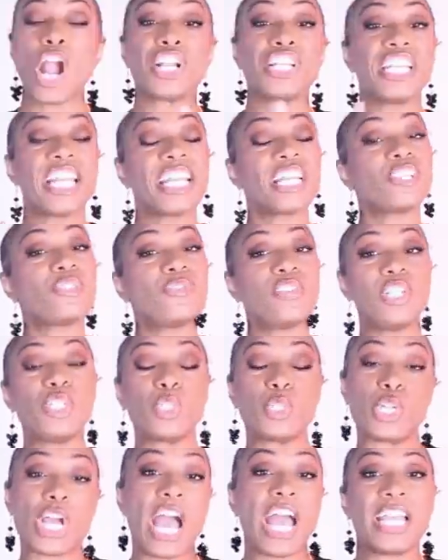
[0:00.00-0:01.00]
Our next
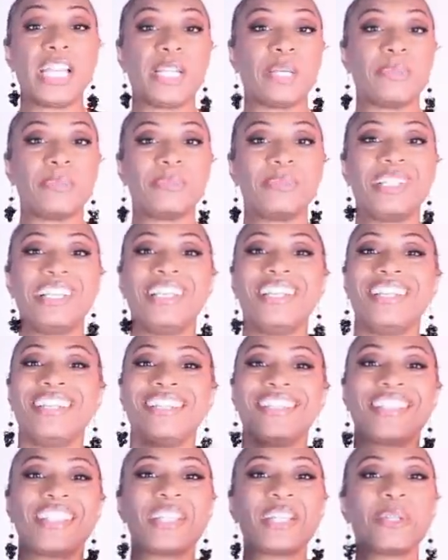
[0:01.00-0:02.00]
featured item
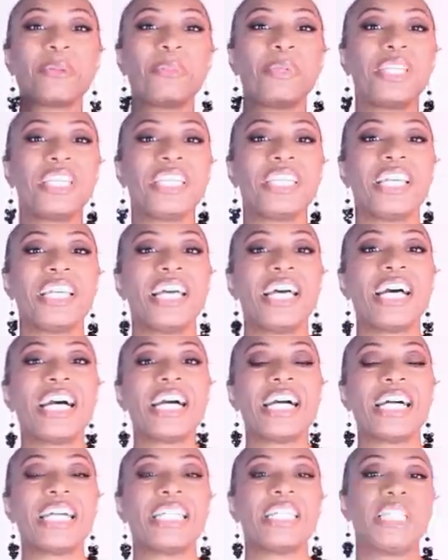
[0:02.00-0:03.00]
is gonna be
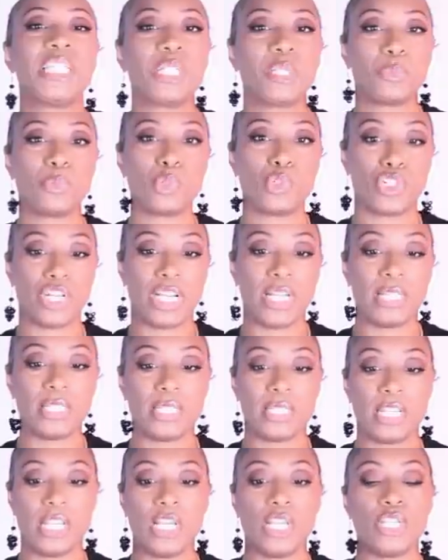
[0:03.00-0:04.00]
a denim
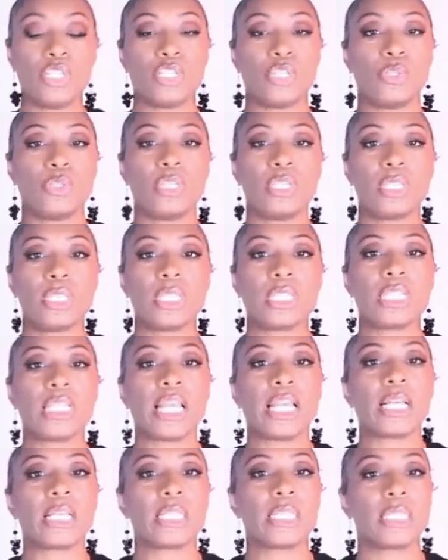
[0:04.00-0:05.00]
dress. So this is
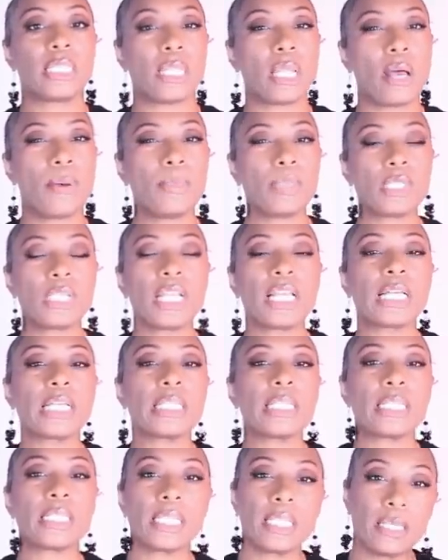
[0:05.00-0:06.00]
like almost like
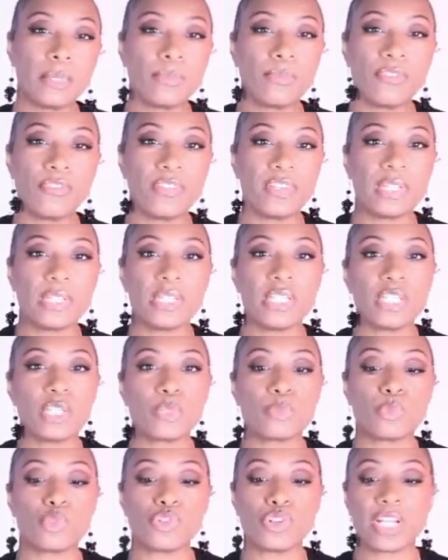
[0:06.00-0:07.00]
a slim fit
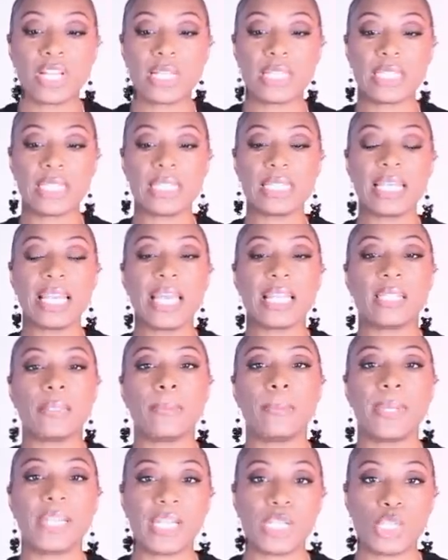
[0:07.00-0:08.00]
denim dress. It's got
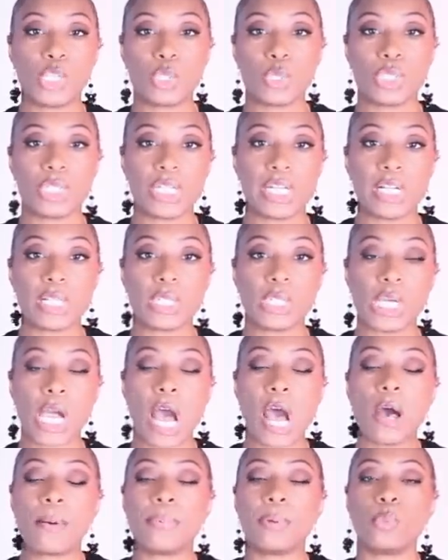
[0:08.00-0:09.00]
the bandeau style
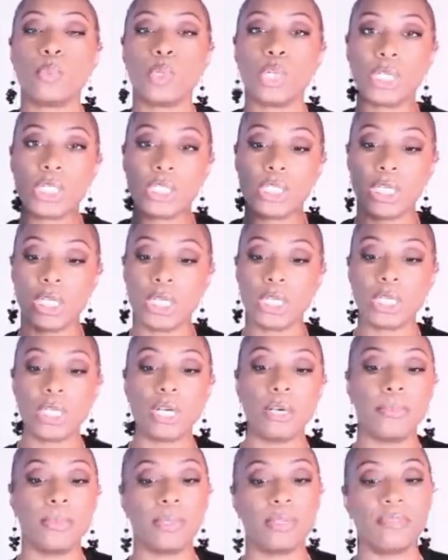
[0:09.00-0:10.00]
top, and we're gonna look at a
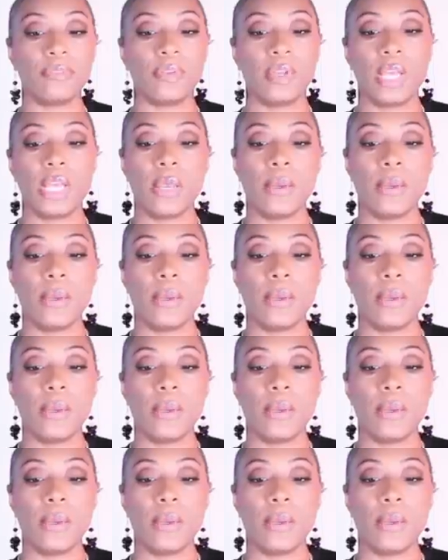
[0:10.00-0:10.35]
couple of